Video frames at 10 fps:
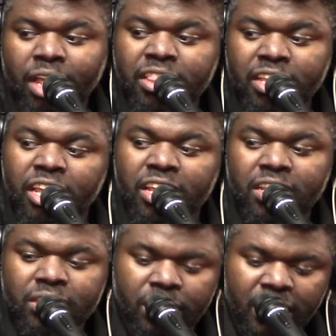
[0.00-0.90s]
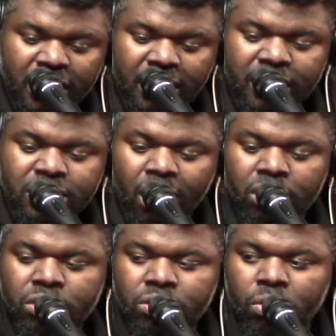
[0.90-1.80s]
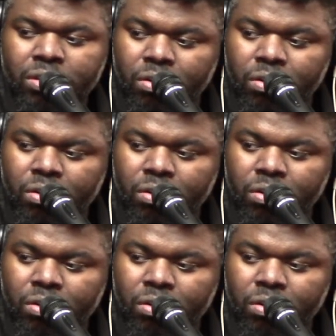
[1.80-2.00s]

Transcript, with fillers: I think he, he did talk to Lloyd.